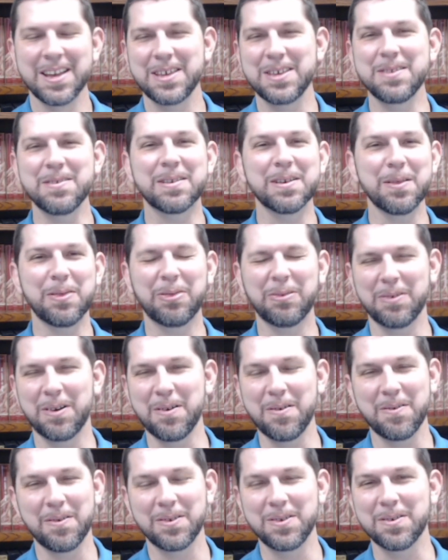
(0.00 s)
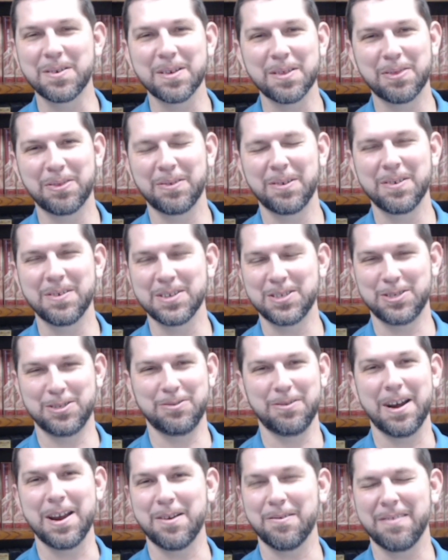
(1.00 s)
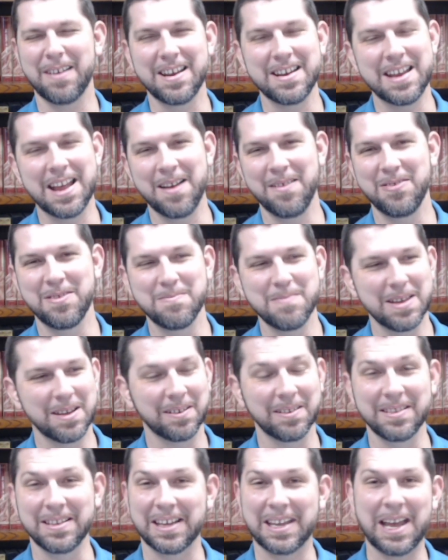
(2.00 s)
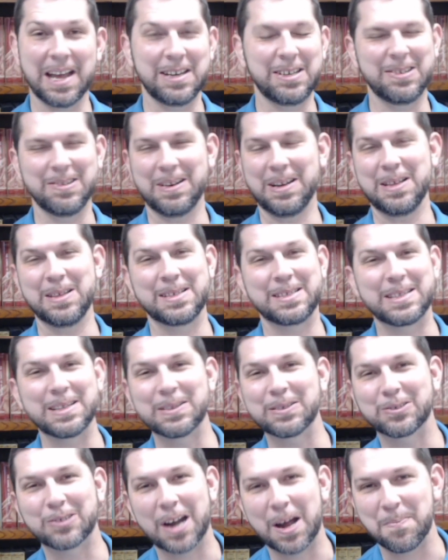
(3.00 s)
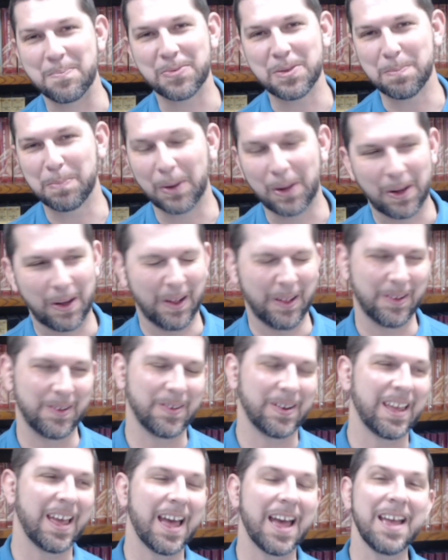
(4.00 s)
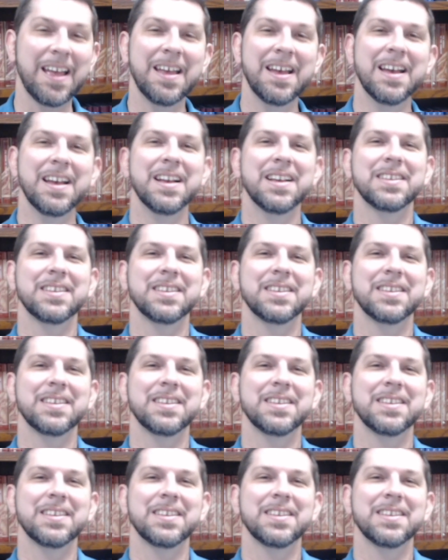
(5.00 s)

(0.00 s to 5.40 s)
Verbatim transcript: You could throw you could throw a strike right down the middle and the catcher can still drop the ball, okay?